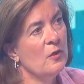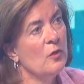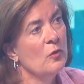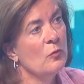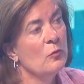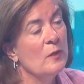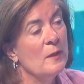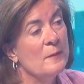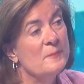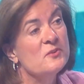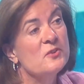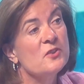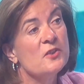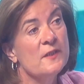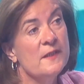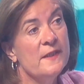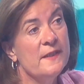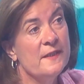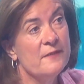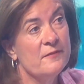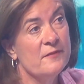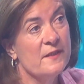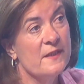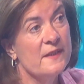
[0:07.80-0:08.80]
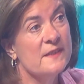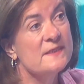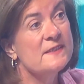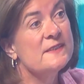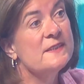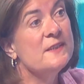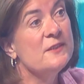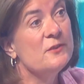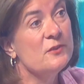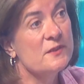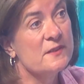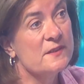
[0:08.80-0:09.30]
Well, I'm certainly giving it
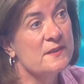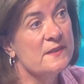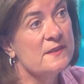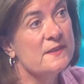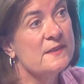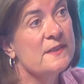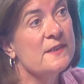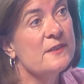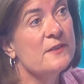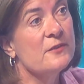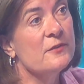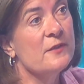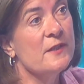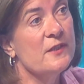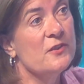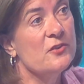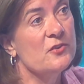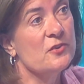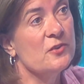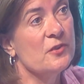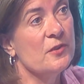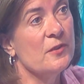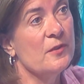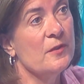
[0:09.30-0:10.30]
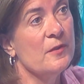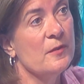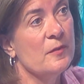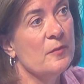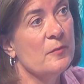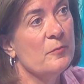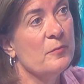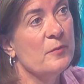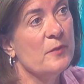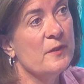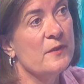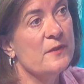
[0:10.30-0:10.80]
serious consideration,
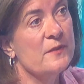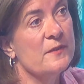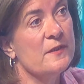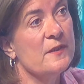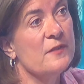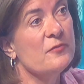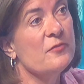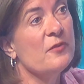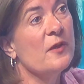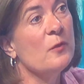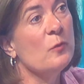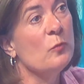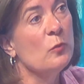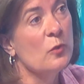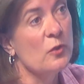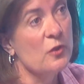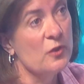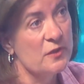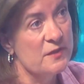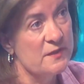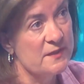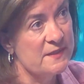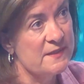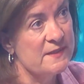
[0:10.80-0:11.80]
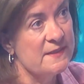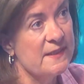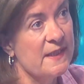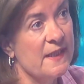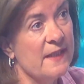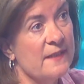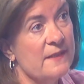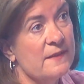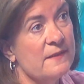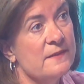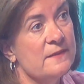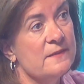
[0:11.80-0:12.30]
but if I were to
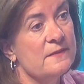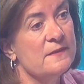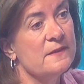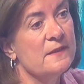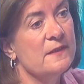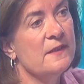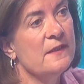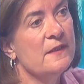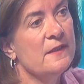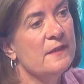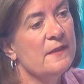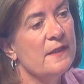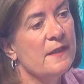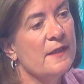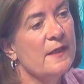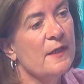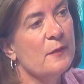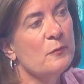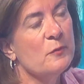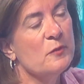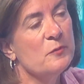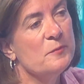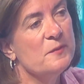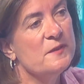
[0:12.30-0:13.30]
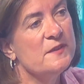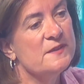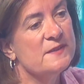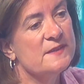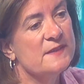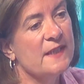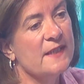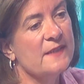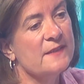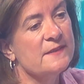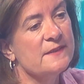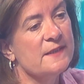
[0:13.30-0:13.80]
stand, then I would be
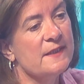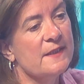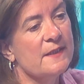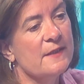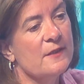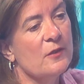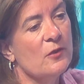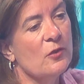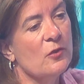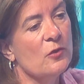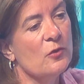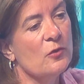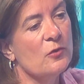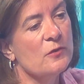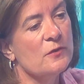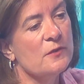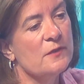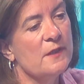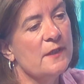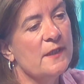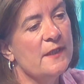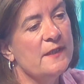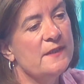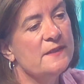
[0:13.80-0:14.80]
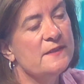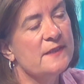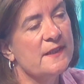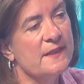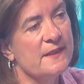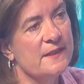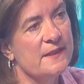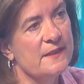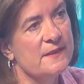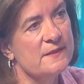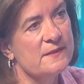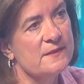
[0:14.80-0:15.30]
standing on a
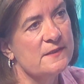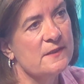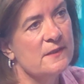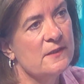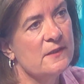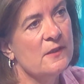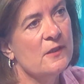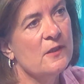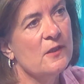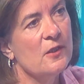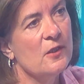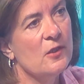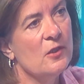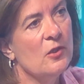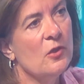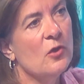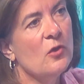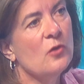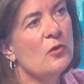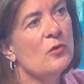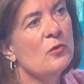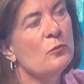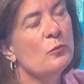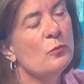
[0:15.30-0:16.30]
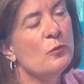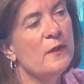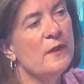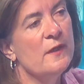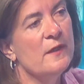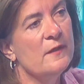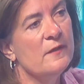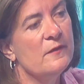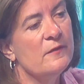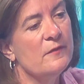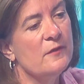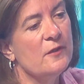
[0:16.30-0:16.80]
ticket along
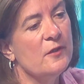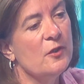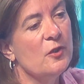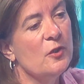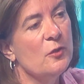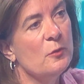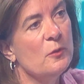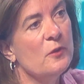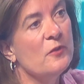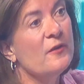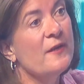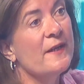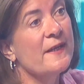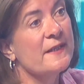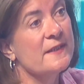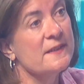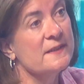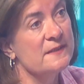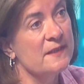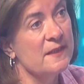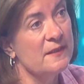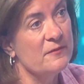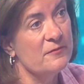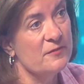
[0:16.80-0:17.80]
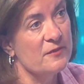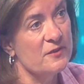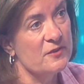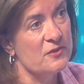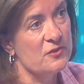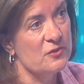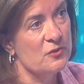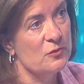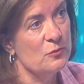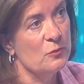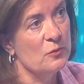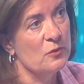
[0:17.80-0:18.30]
with Hugh
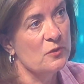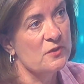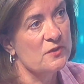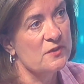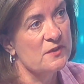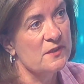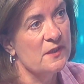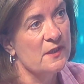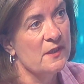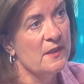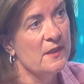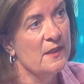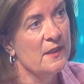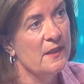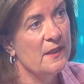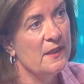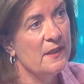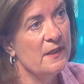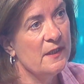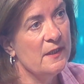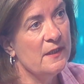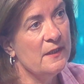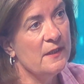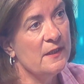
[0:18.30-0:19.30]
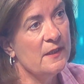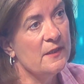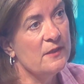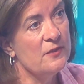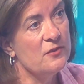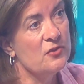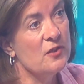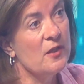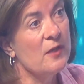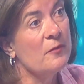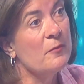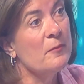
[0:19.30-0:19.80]
Davis, who was a
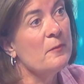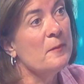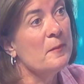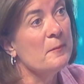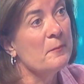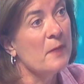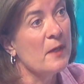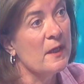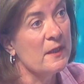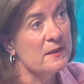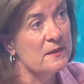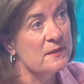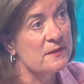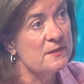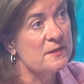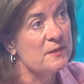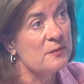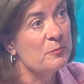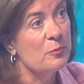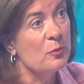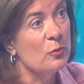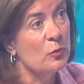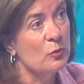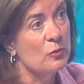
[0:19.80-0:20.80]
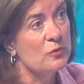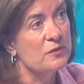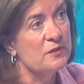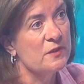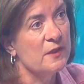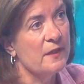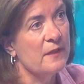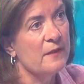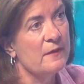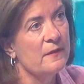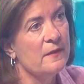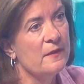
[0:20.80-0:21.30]
Jeremy Miles
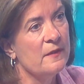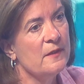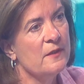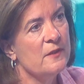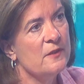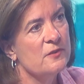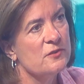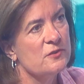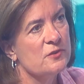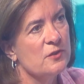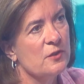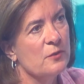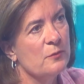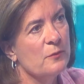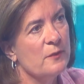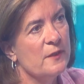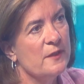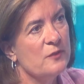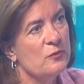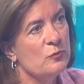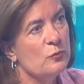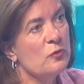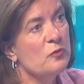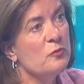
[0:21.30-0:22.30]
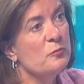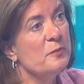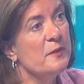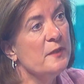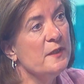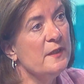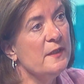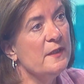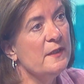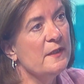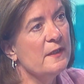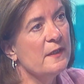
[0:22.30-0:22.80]
supporter. So it would
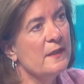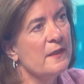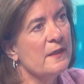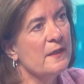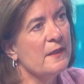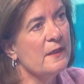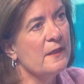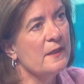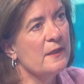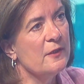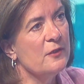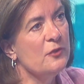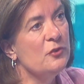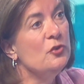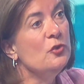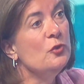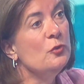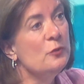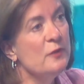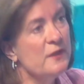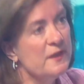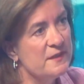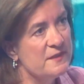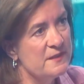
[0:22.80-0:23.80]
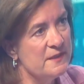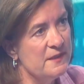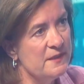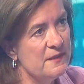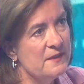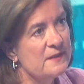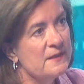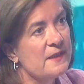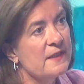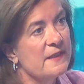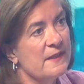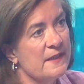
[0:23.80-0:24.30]
be a unity
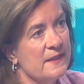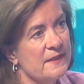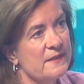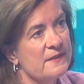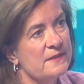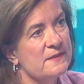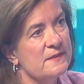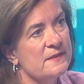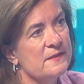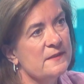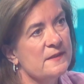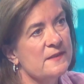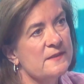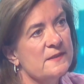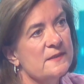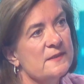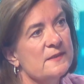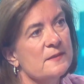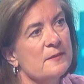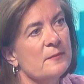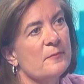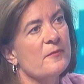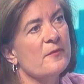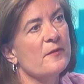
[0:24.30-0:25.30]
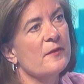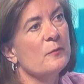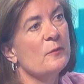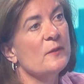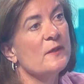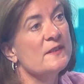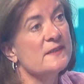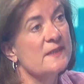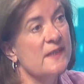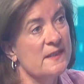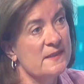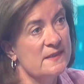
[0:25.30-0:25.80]
ticket. This is something we're
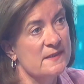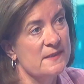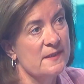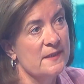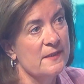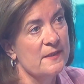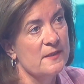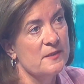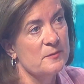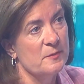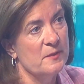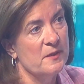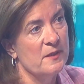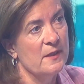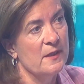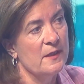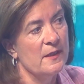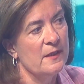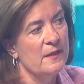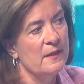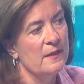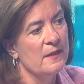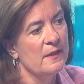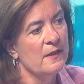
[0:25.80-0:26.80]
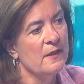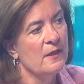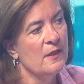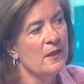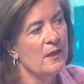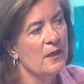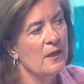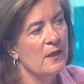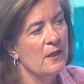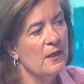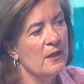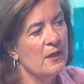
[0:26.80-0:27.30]
testing. There's been
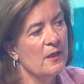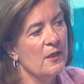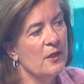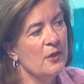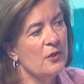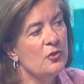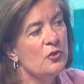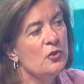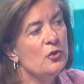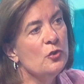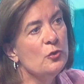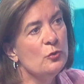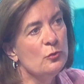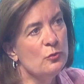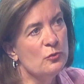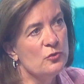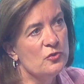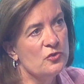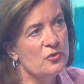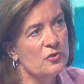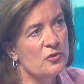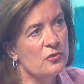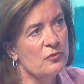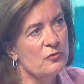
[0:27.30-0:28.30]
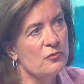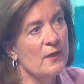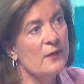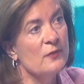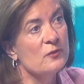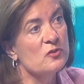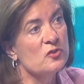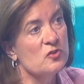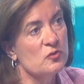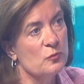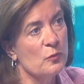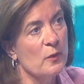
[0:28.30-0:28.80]
a huge
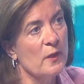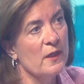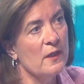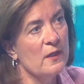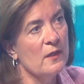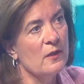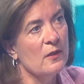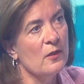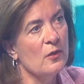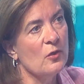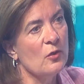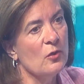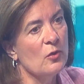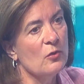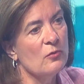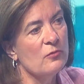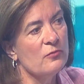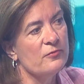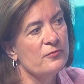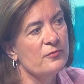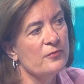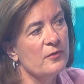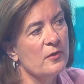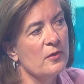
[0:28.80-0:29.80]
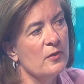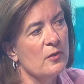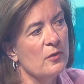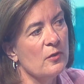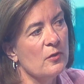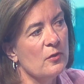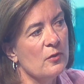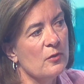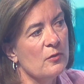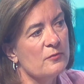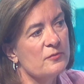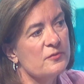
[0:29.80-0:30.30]
groundswell of
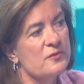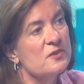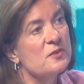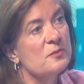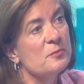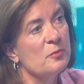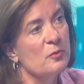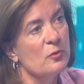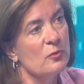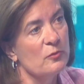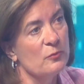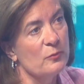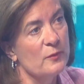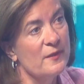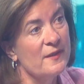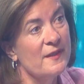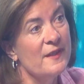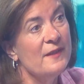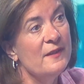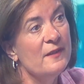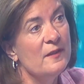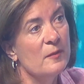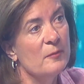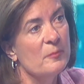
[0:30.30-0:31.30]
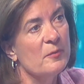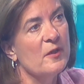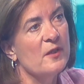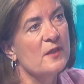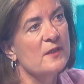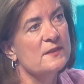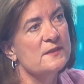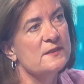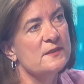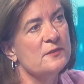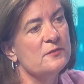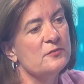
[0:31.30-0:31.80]
support within the
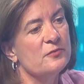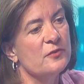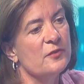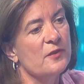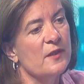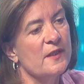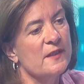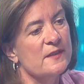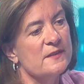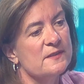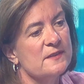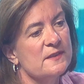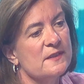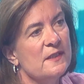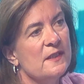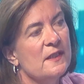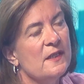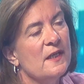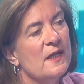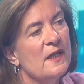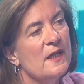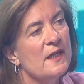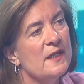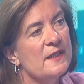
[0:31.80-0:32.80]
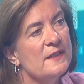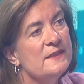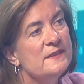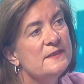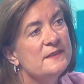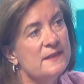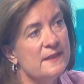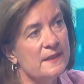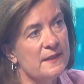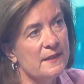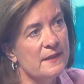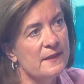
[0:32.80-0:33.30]
party for that
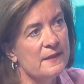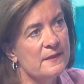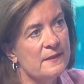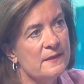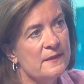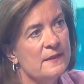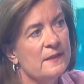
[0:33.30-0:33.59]
idea.